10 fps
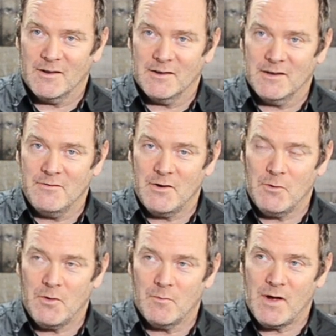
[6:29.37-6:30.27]
living
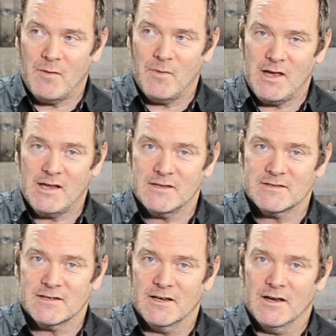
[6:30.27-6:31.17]
within my
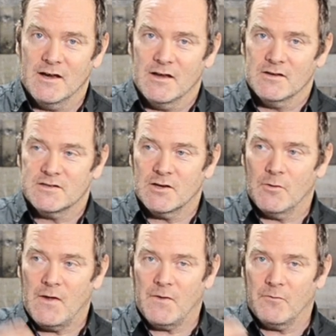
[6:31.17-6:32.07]
means so
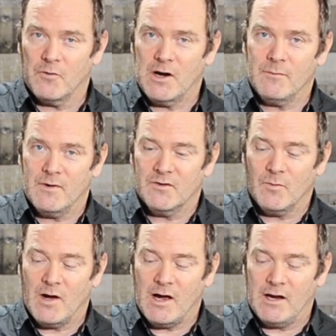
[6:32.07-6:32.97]
that the freedom is
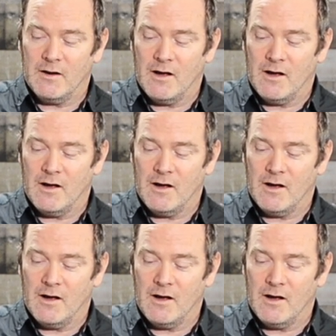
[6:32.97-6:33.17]
mine.